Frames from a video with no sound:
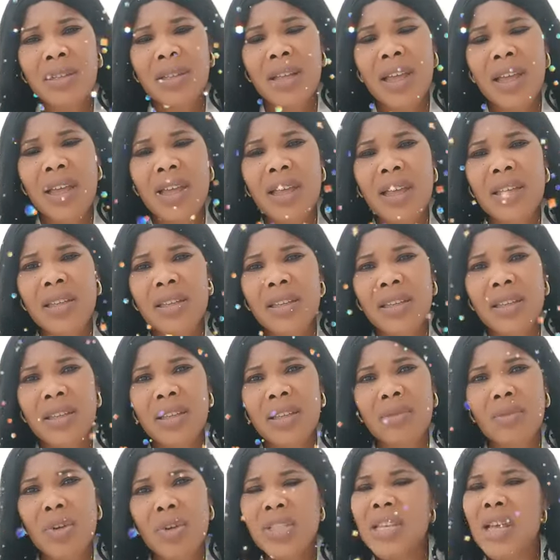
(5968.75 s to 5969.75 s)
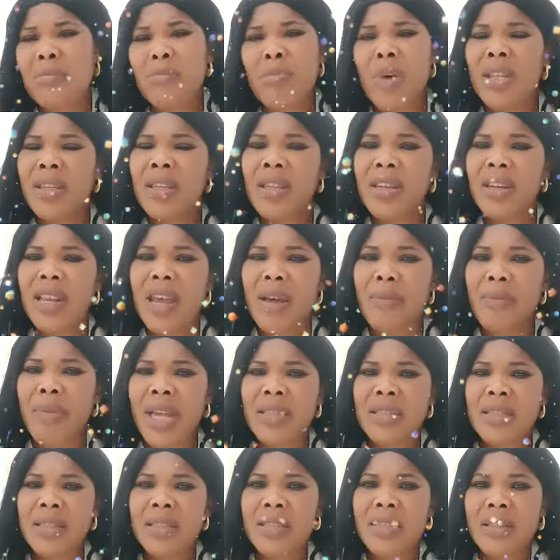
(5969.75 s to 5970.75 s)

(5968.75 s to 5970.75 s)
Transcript: Eh? What's your bunny rear bat?